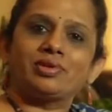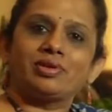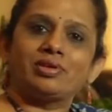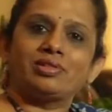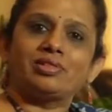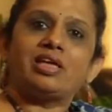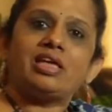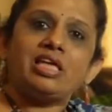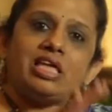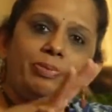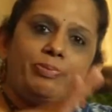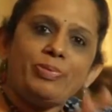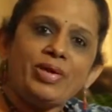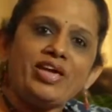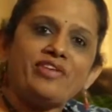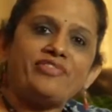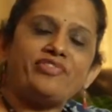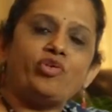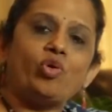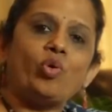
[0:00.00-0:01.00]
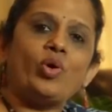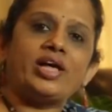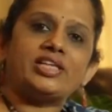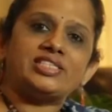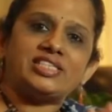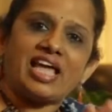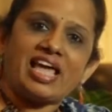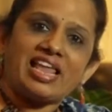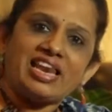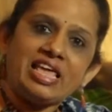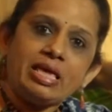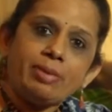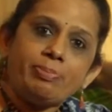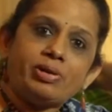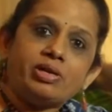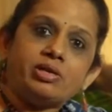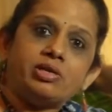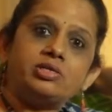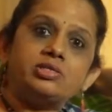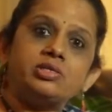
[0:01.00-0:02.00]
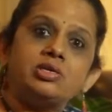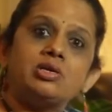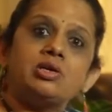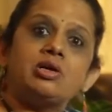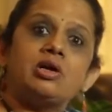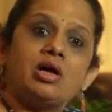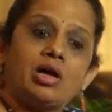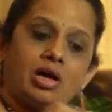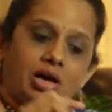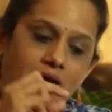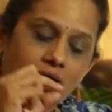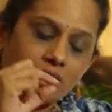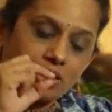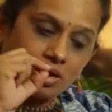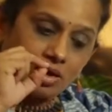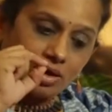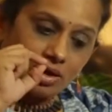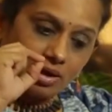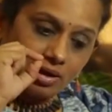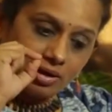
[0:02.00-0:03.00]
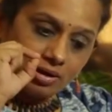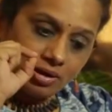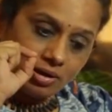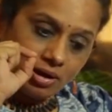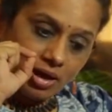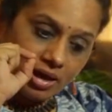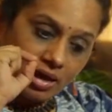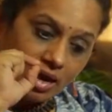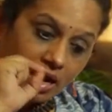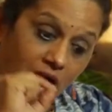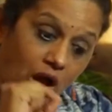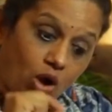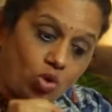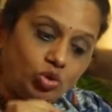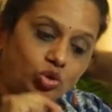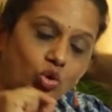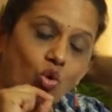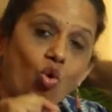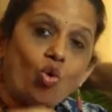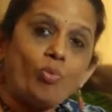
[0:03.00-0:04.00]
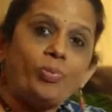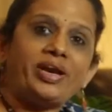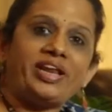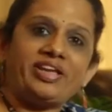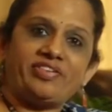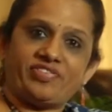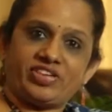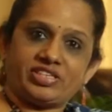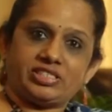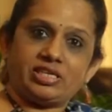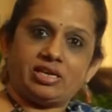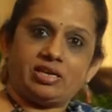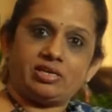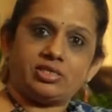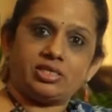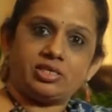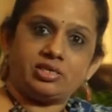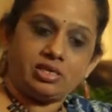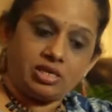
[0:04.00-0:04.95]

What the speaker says: The EPFO has enabled an account opening facility